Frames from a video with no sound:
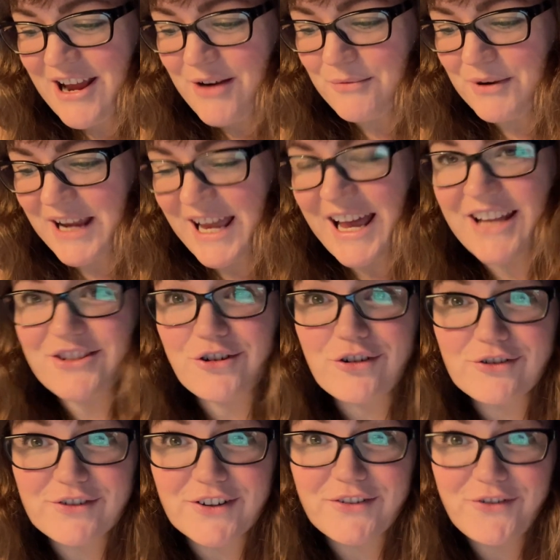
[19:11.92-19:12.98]
we had
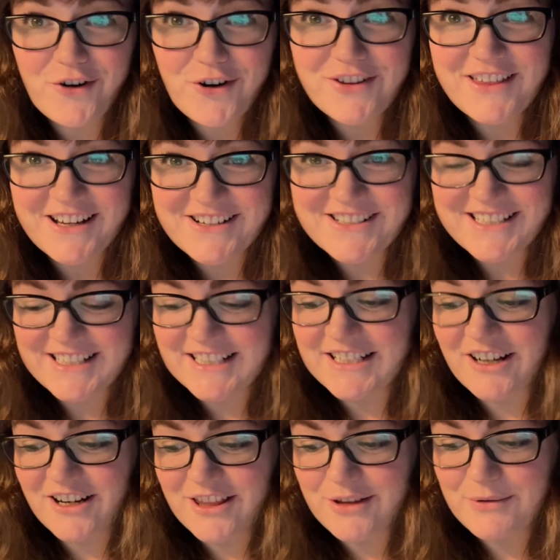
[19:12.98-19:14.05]
over 4,000
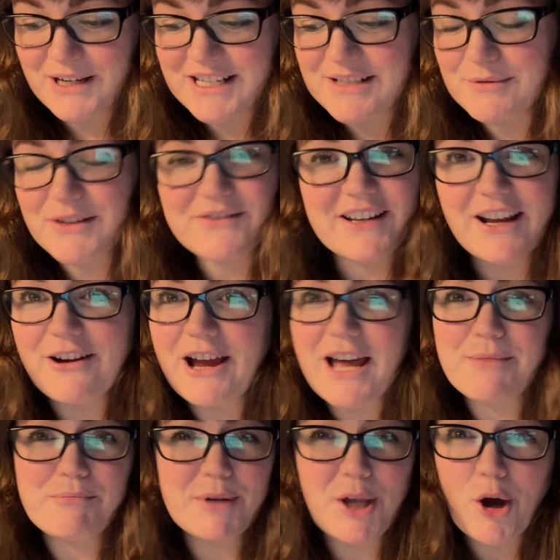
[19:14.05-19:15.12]
earthquakes. We've now
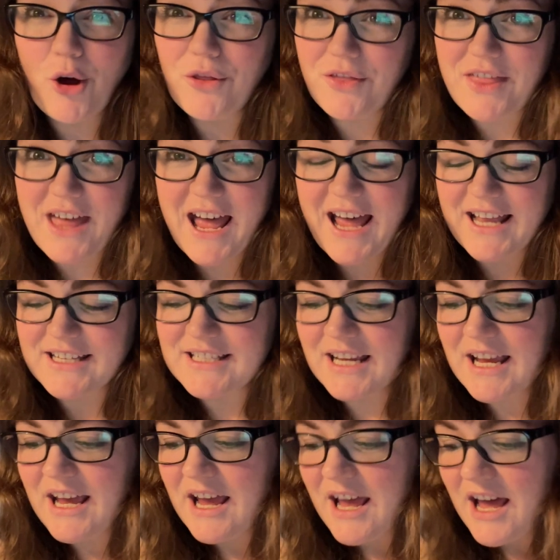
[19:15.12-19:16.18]
had beyond that.
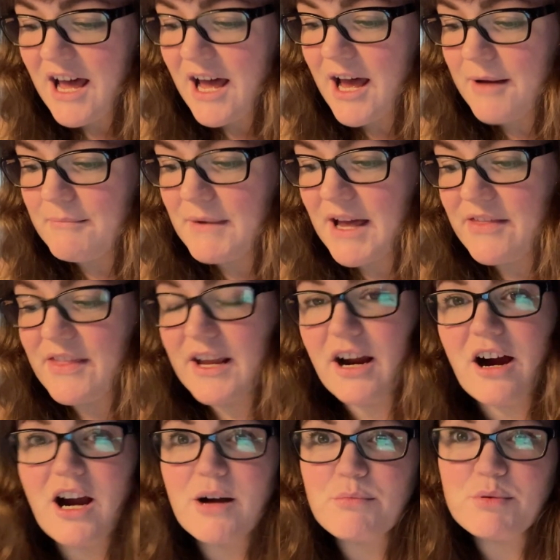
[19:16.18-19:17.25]
And they
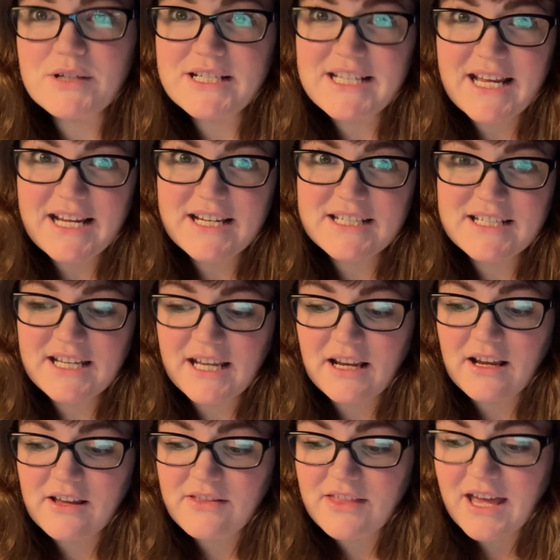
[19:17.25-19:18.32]
are
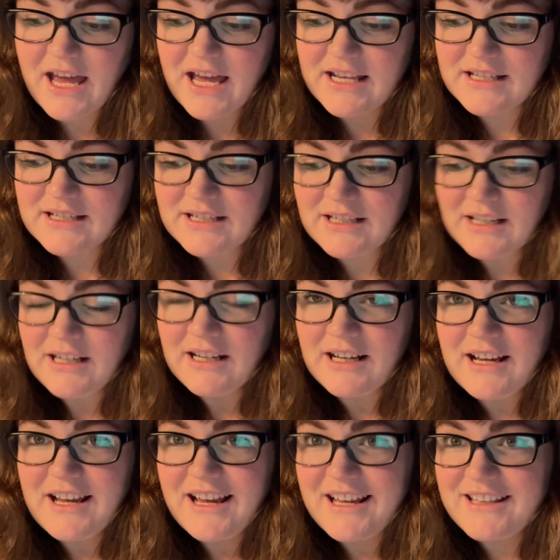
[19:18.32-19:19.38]
predicting that
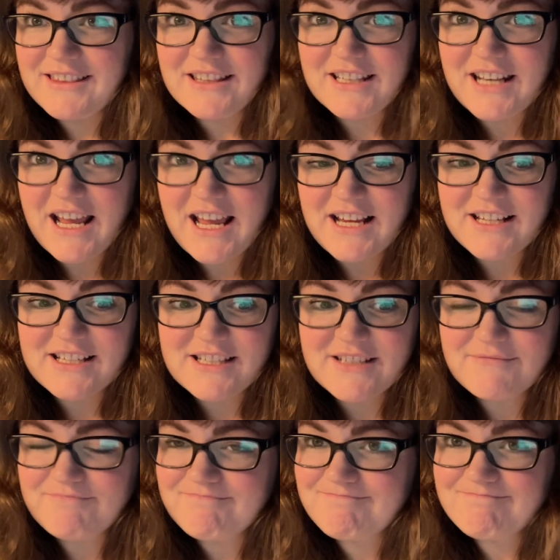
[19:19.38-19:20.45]
in the next
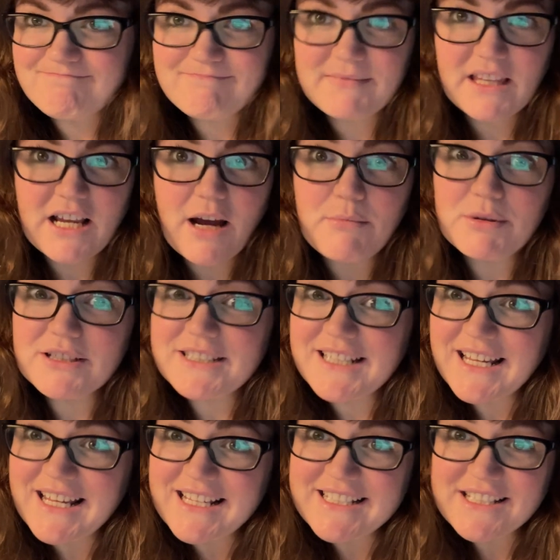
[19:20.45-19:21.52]
couple of
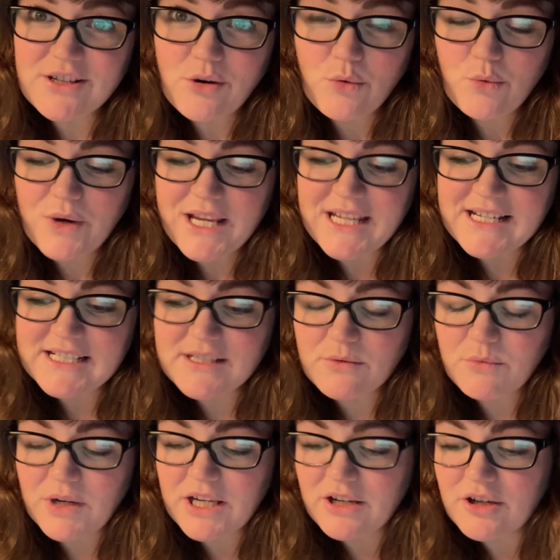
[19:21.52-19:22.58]
days, weeks,
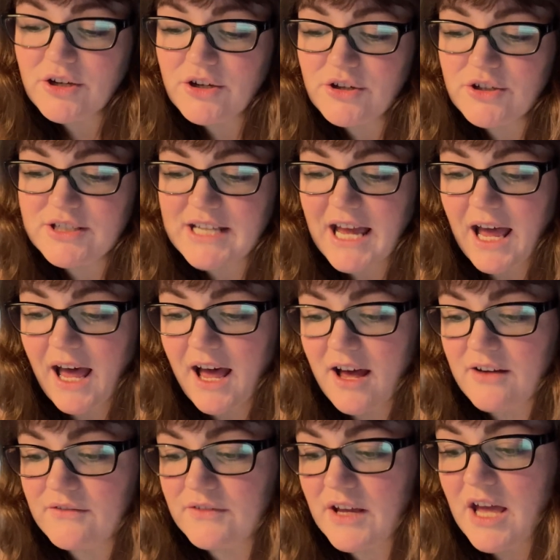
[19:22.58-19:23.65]
we could
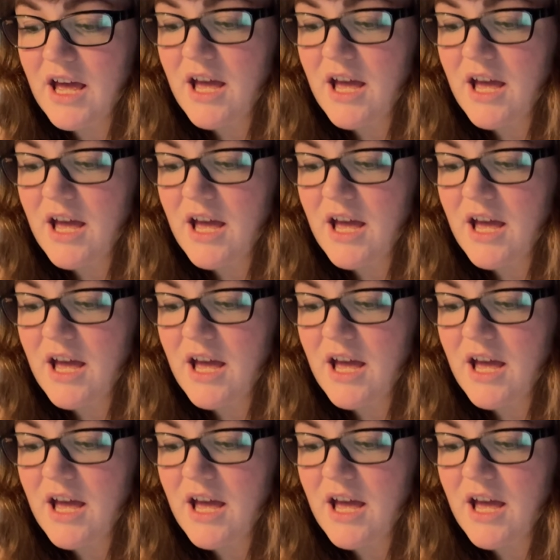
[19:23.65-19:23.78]
have